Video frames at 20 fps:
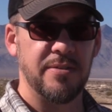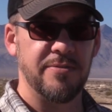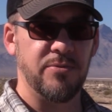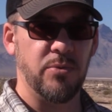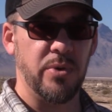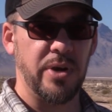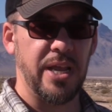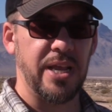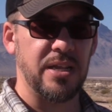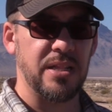
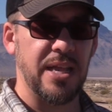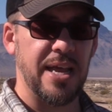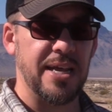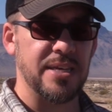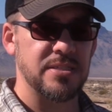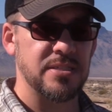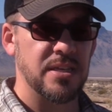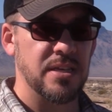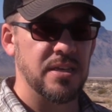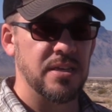4-day
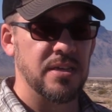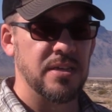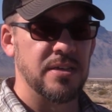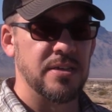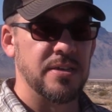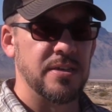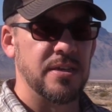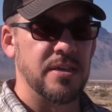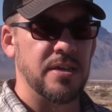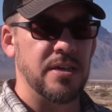class.
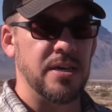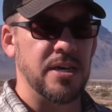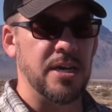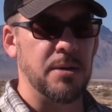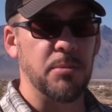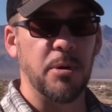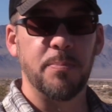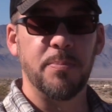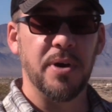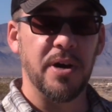
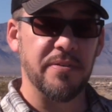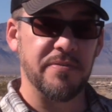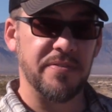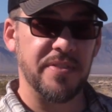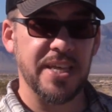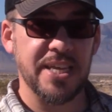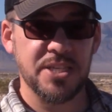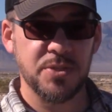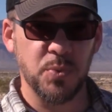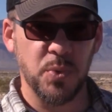Above
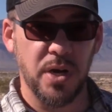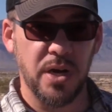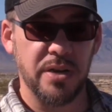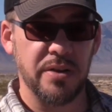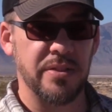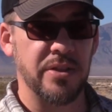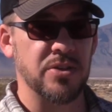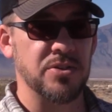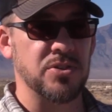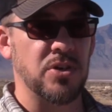this
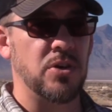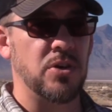one, there's